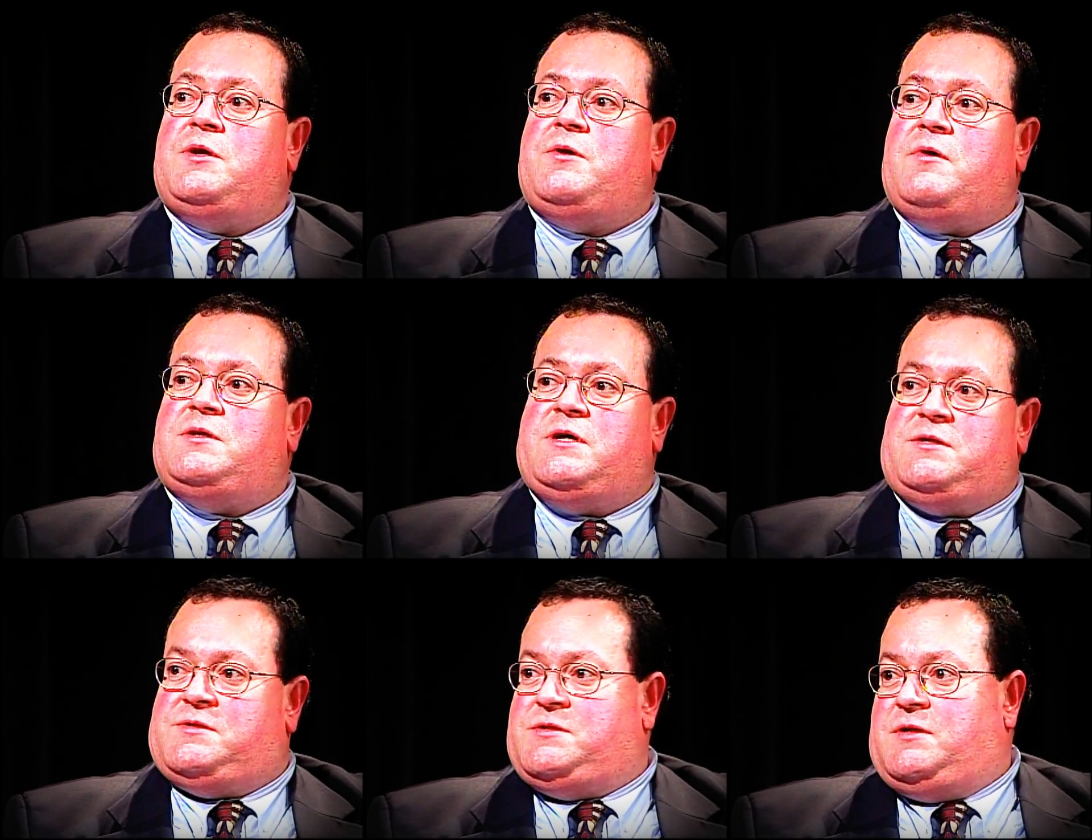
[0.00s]
stolen your
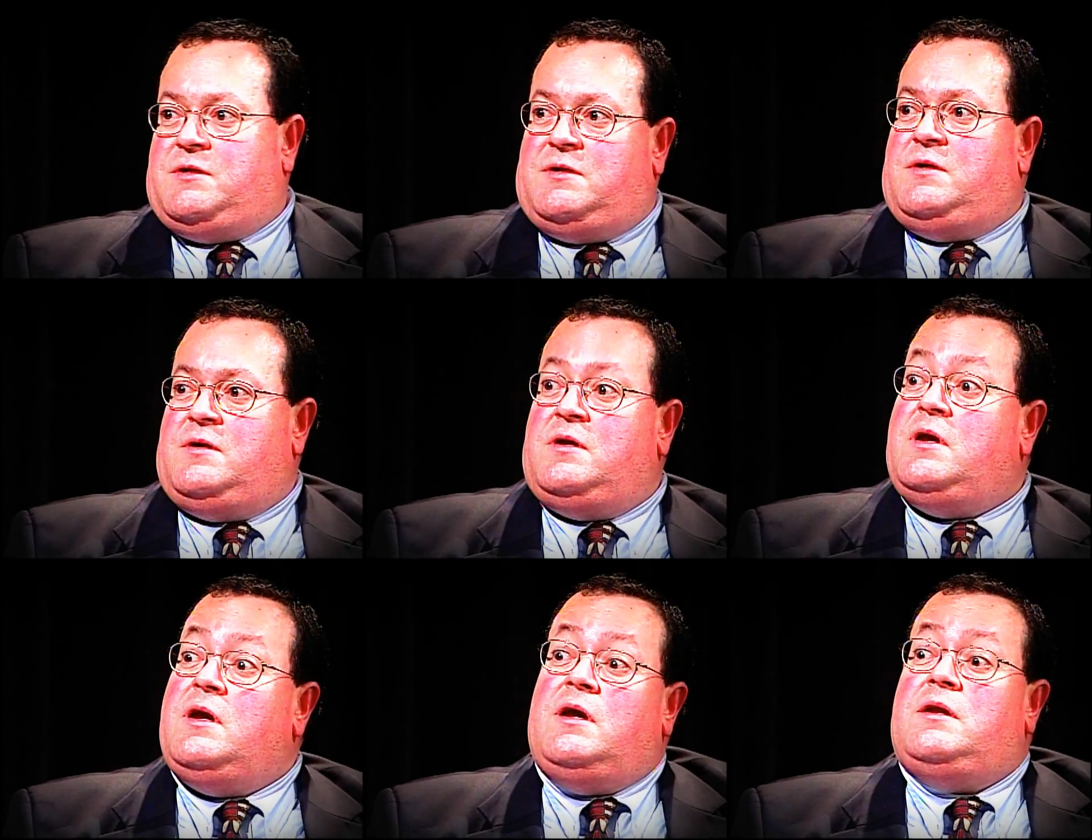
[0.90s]
identity.
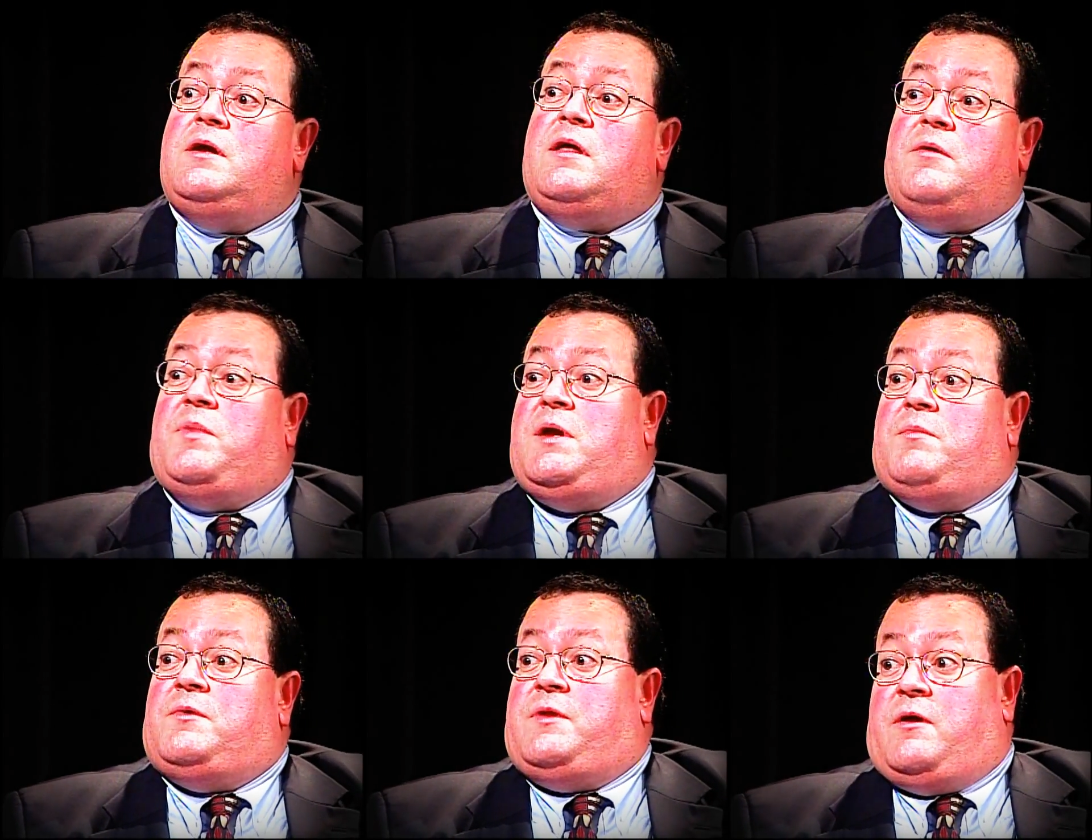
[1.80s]
And the other
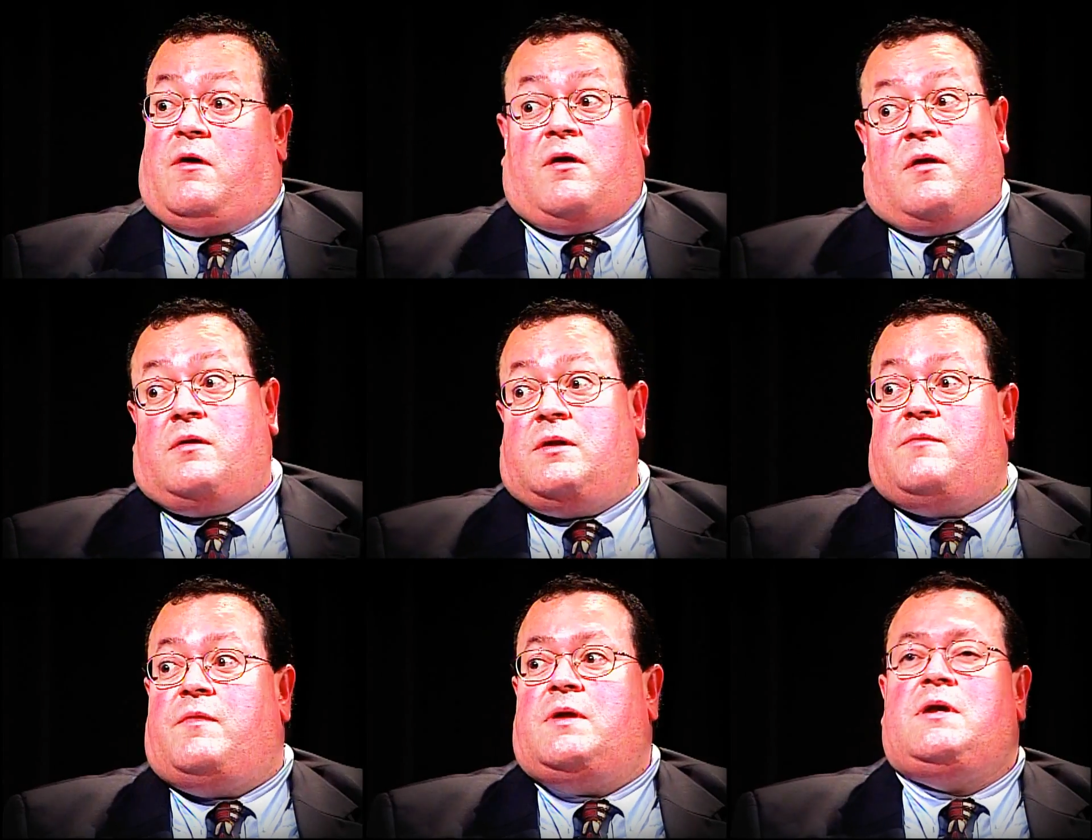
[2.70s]
people that are
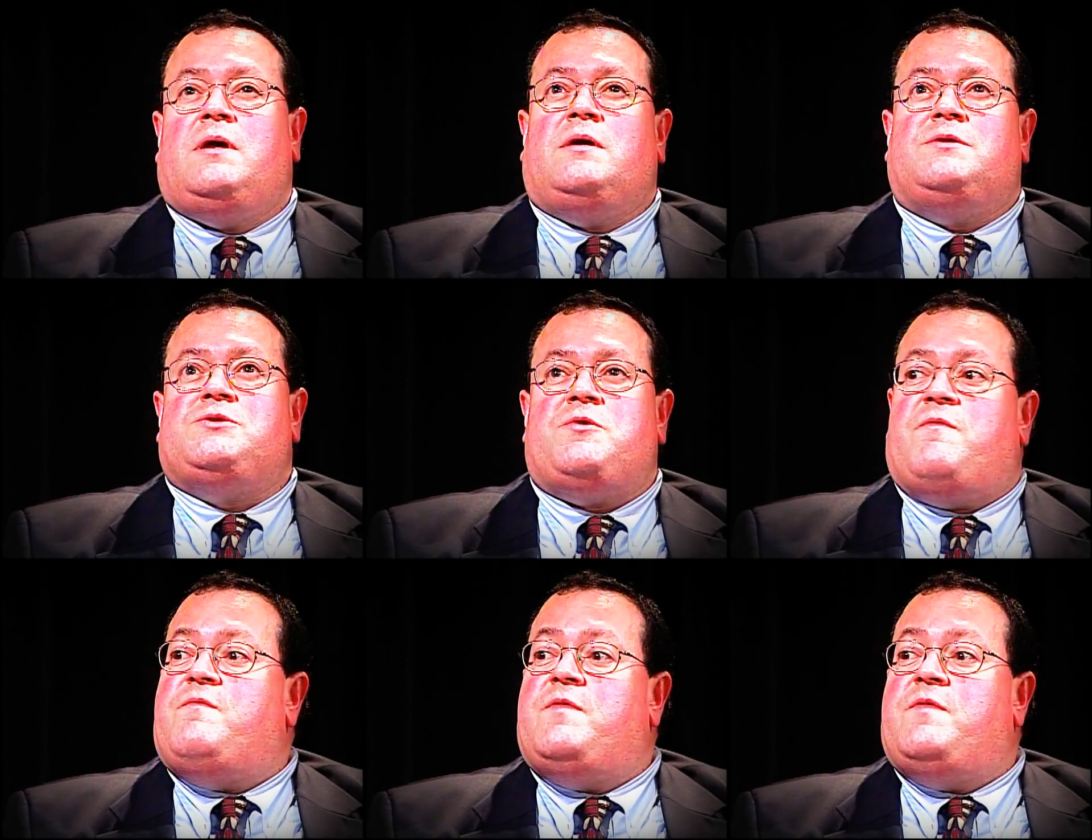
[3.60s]
sort of